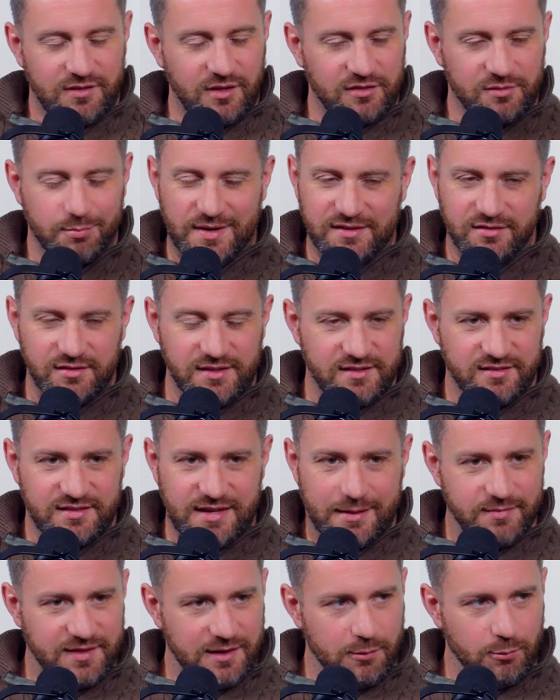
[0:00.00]
Does basically the
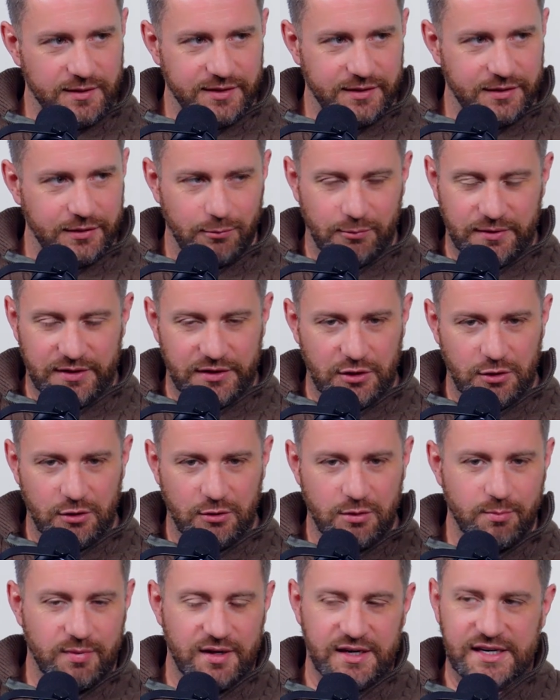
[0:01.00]
same thing we
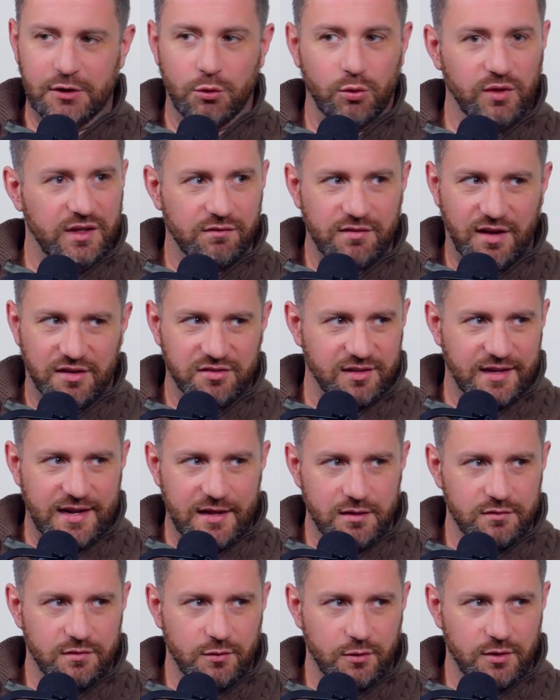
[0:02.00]
do, but he only invests in
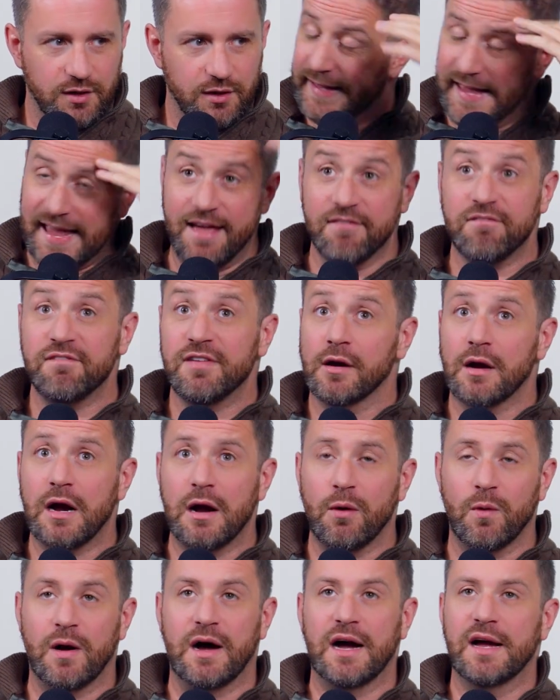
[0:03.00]
California. Can't figure
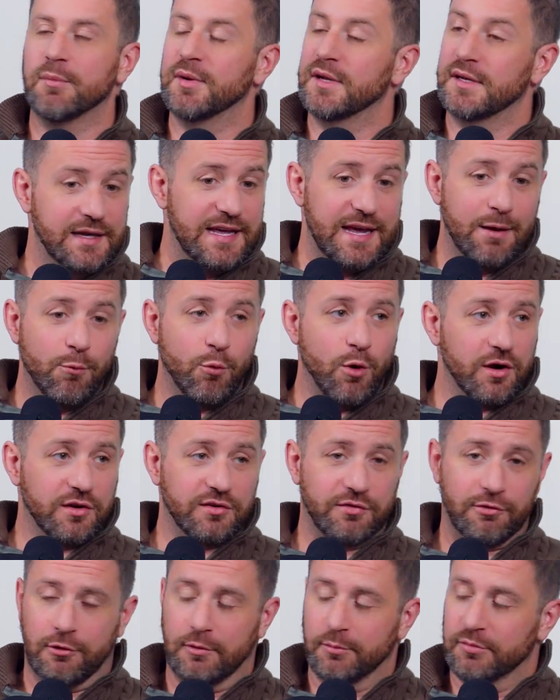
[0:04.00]
out why, but it
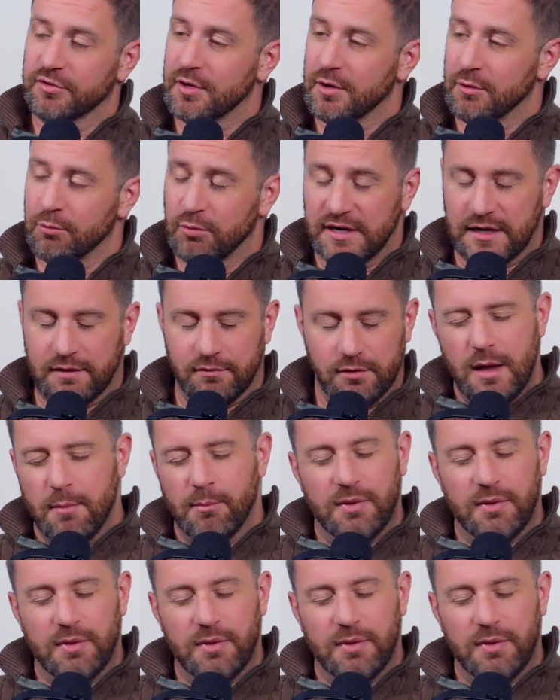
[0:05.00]
works for him, so whatever.